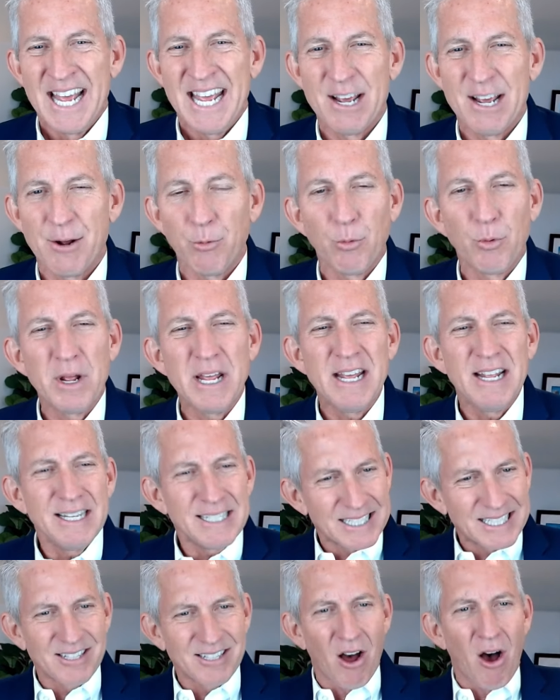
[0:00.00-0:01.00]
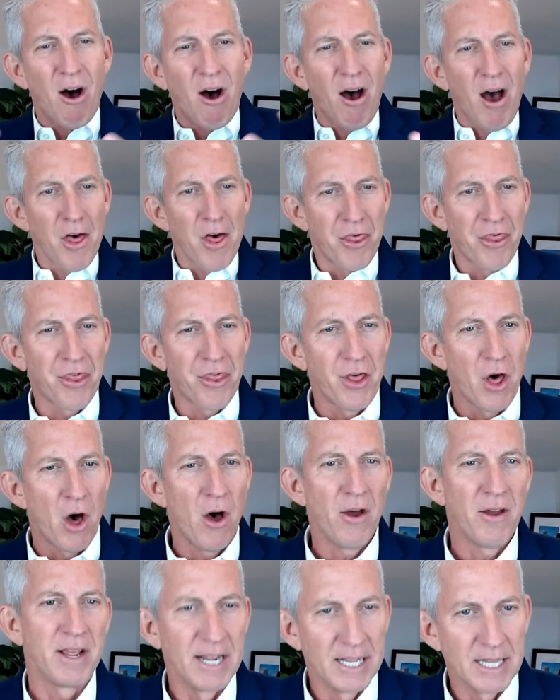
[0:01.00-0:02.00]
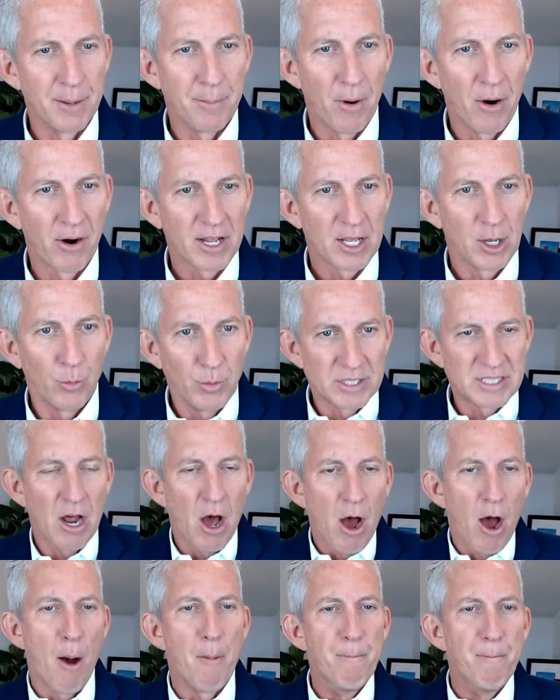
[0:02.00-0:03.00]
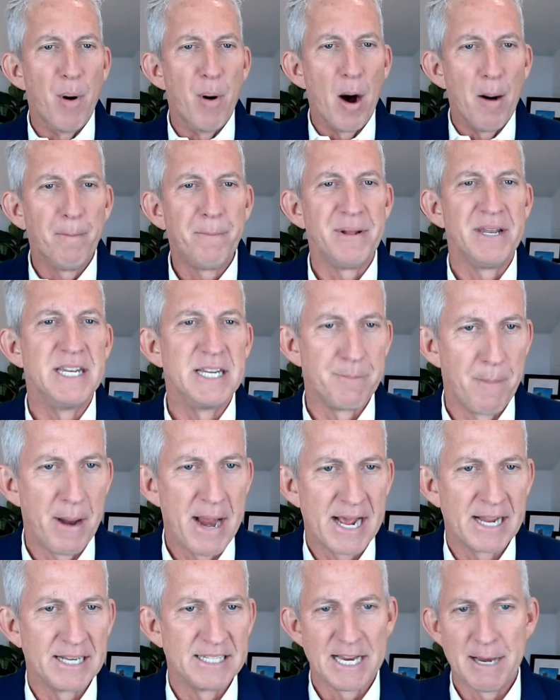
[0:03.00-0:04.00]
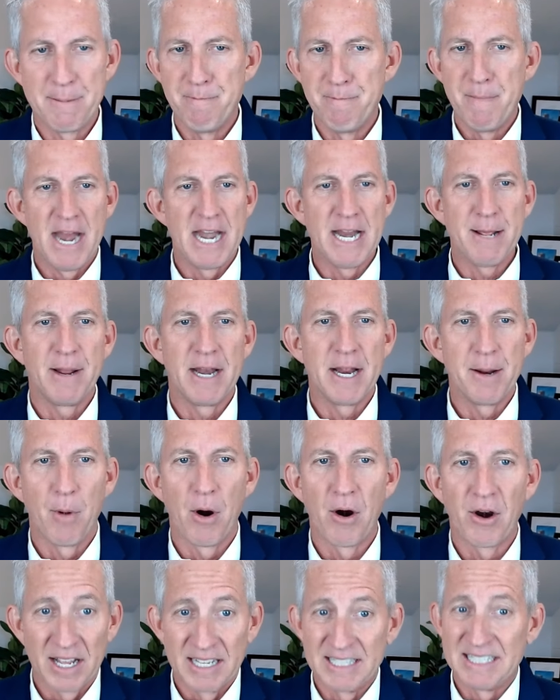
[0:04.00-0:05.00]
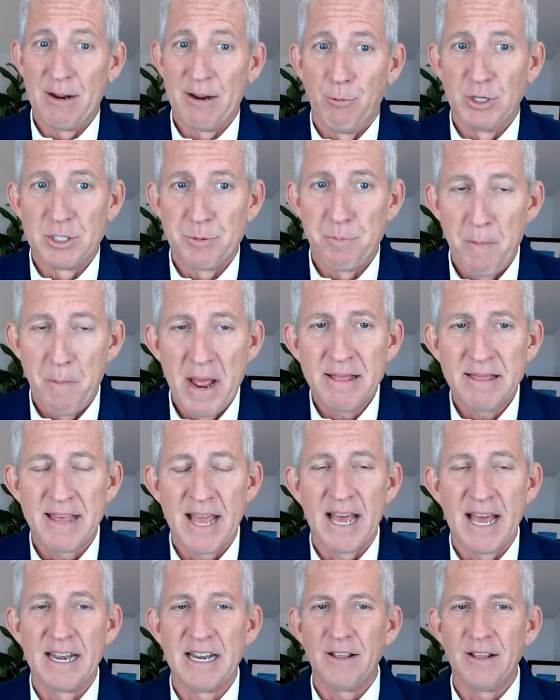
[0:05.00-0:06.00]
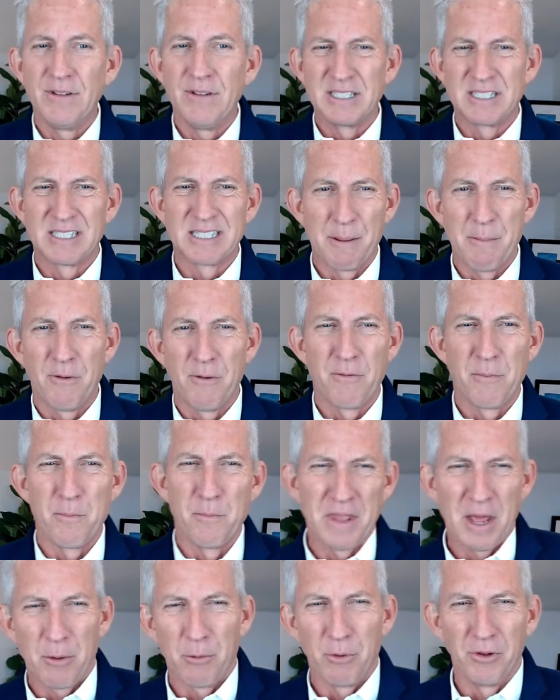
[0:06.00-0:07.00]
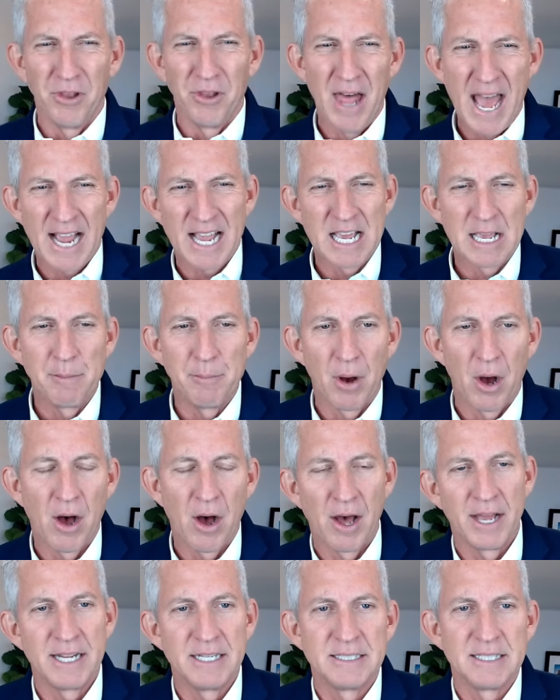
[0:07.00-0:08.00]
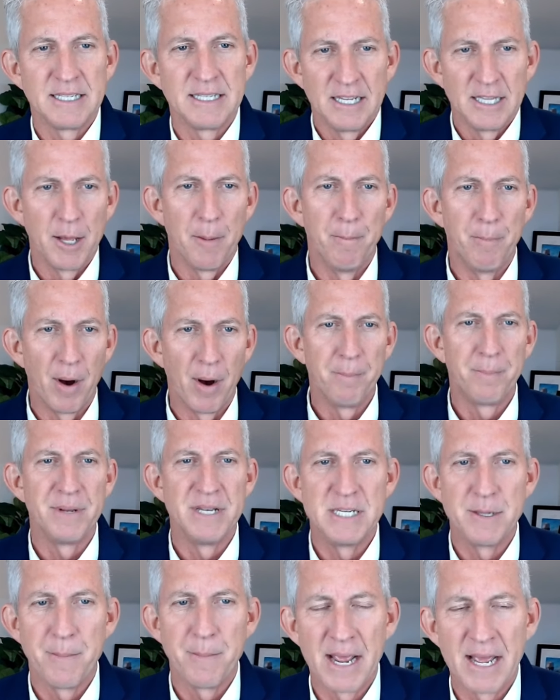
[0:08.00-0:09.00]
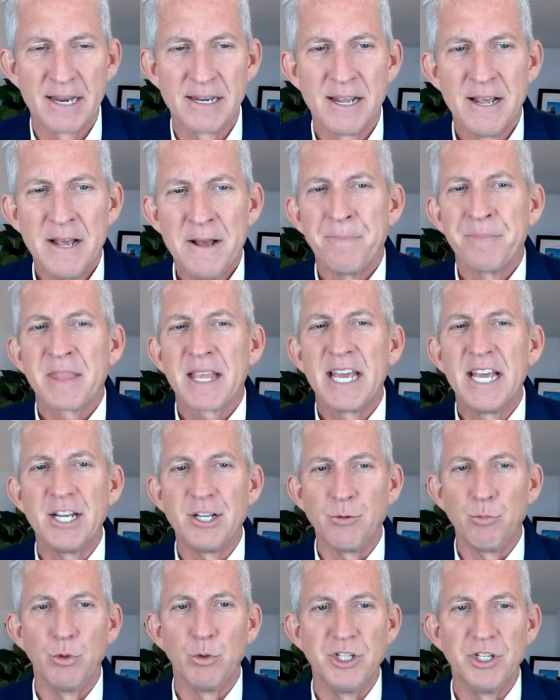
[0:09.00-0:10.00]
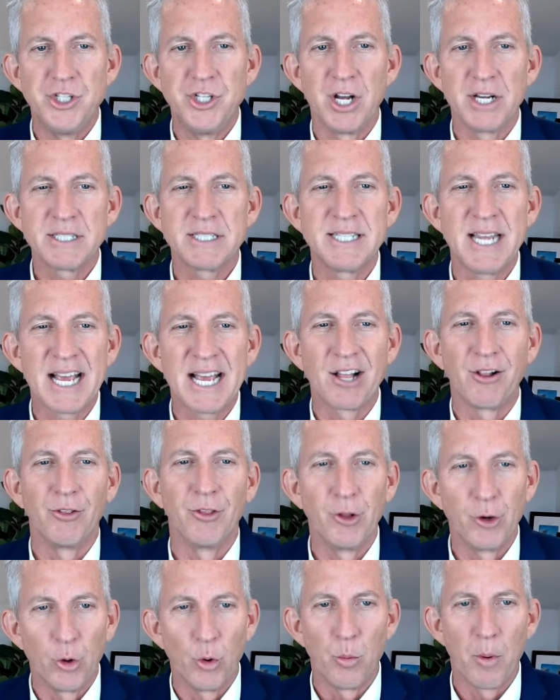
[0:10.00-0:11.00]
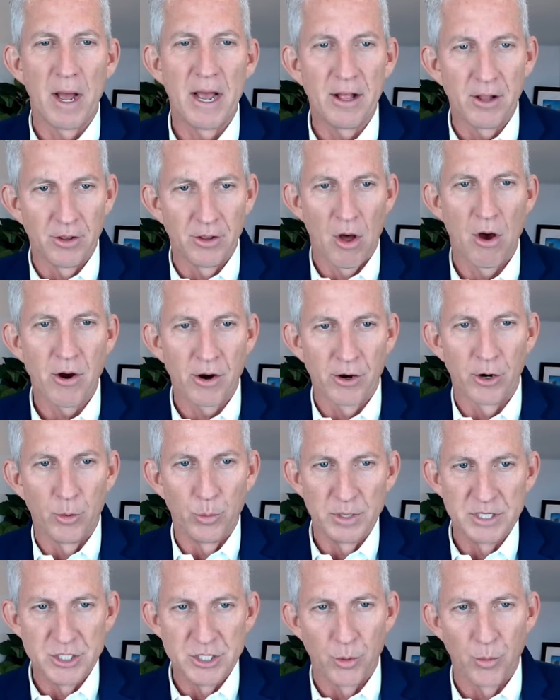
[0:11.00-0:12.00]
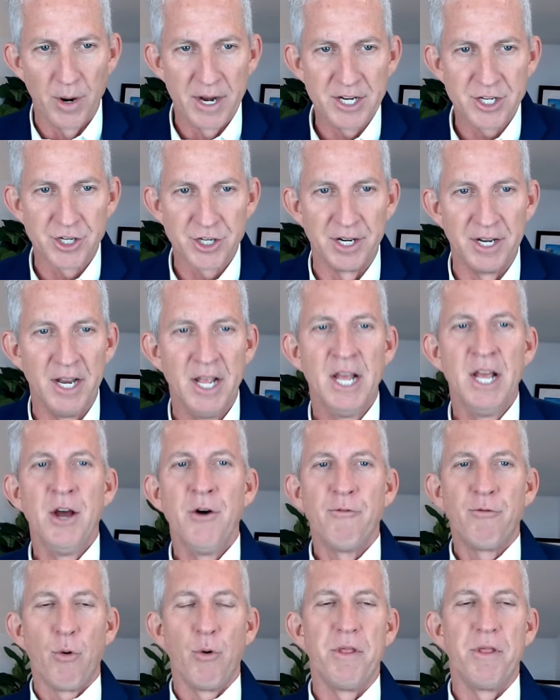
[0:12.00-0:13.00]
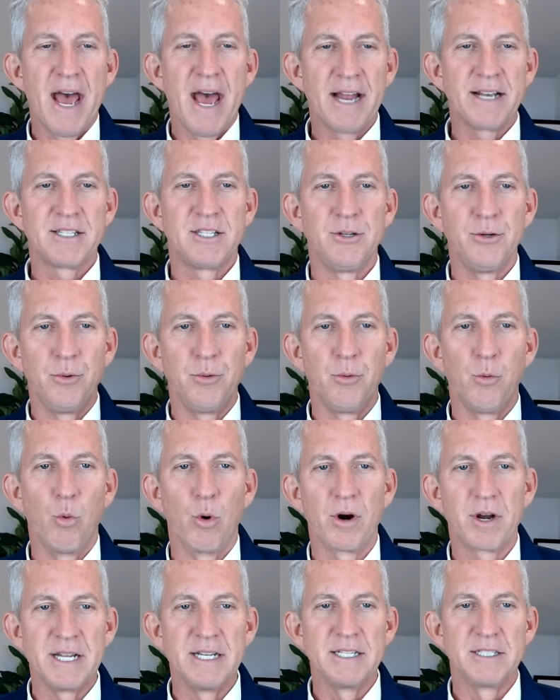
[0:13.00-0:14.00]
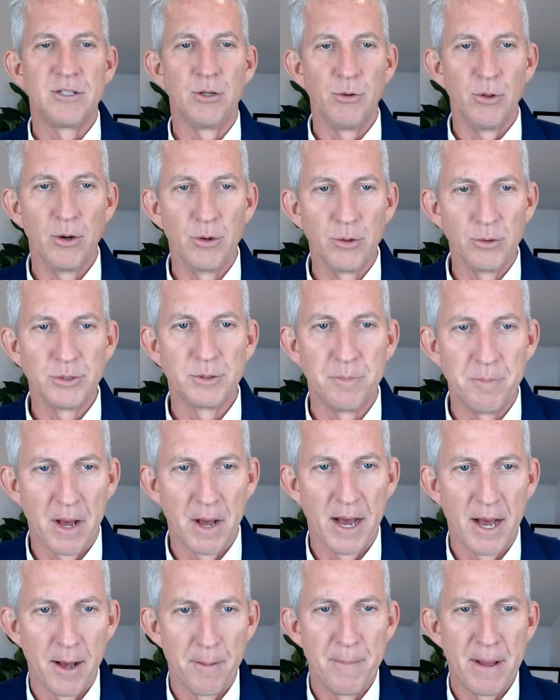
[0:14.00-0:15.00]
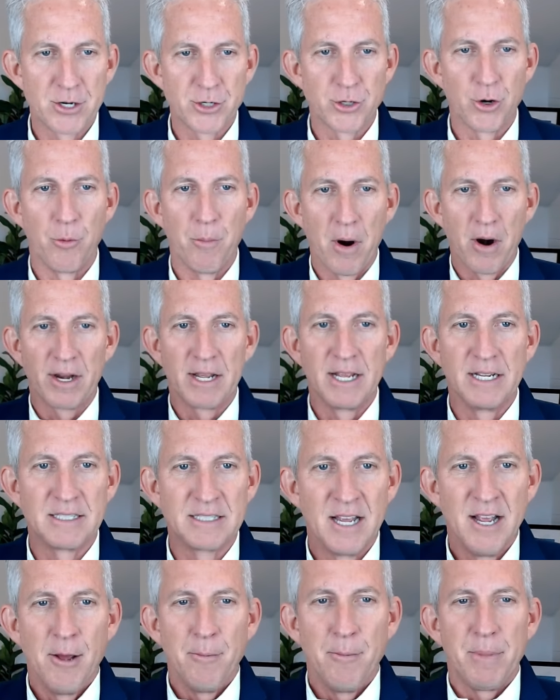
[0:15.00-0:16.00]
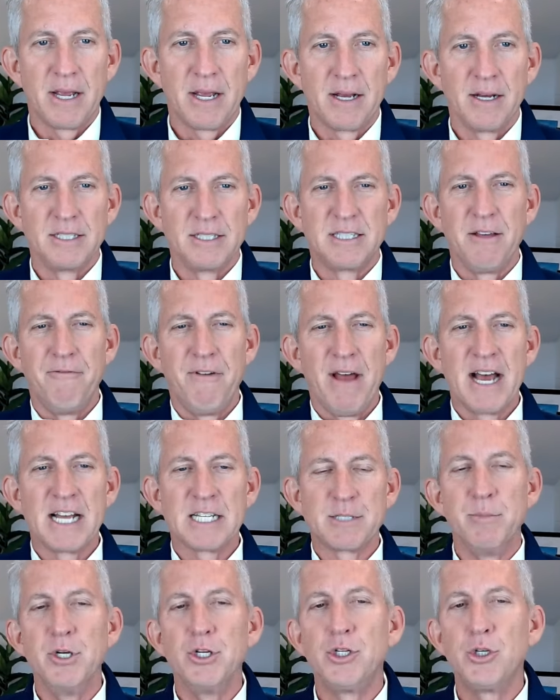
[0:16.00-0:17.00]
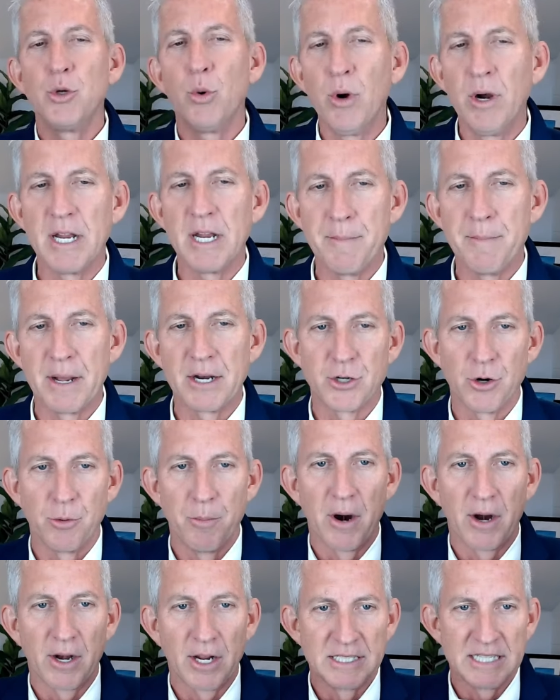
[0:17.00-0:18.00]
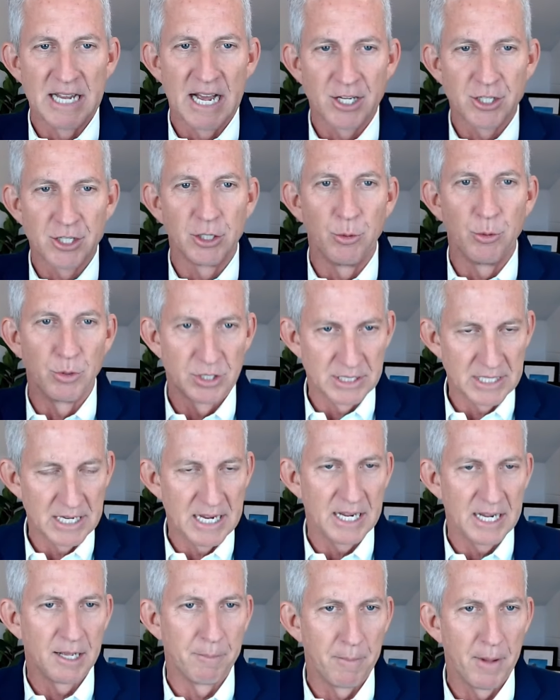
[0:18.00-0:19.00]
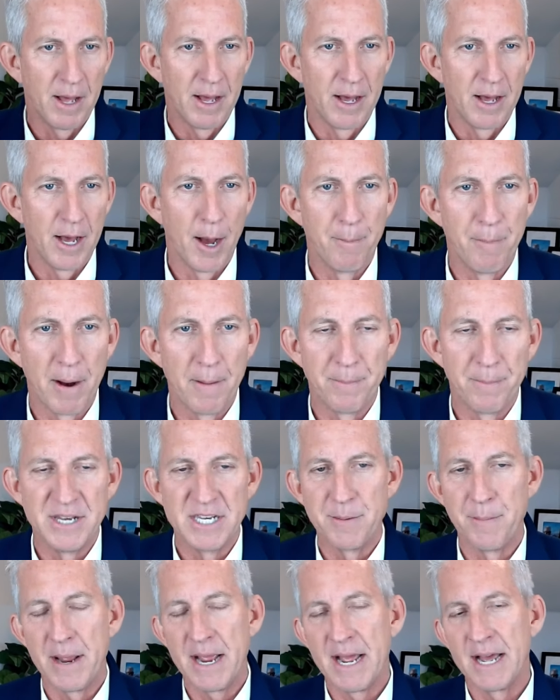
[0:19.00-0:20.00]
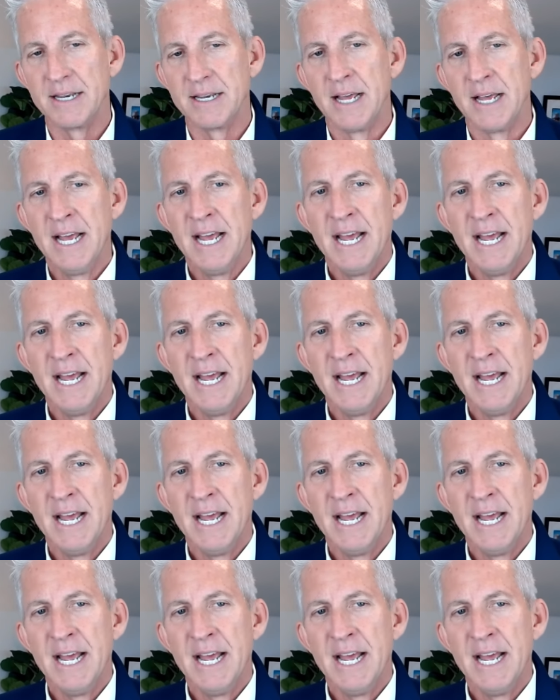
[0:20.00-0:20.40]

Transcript: We saw a thawing in the market. We saw a bump in demand in many, many markets, which meant that even some of them that were lagging behind in the bump in demand, it would just take a little while longer with duration for that to work into those metro markets, because the vast majority of metro markets actually were seeing a bump in demand.